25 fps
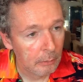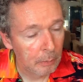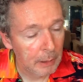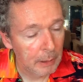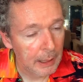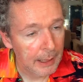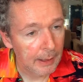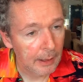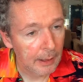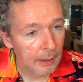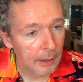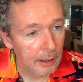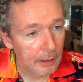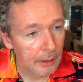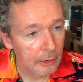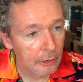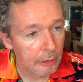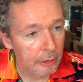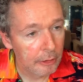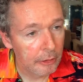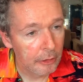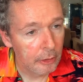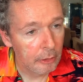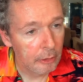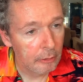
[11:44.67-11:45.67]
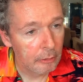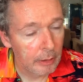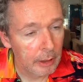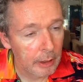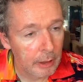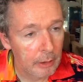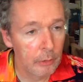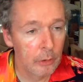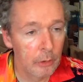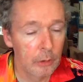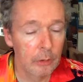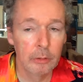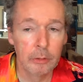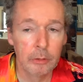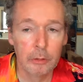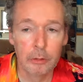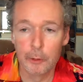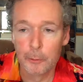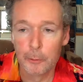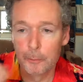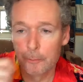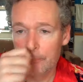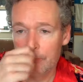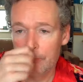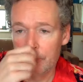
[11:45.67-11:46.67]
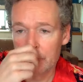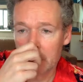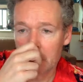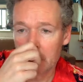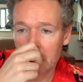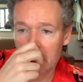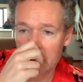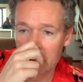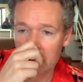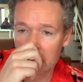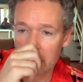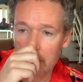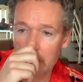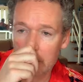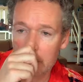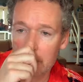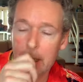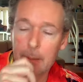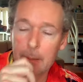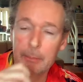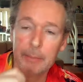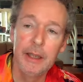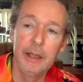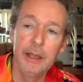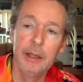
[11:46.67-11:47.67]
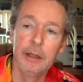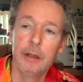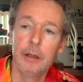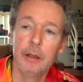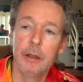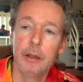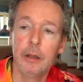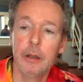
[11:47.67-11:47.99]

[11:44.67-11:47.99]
Black Country New Road or Moto Mammy.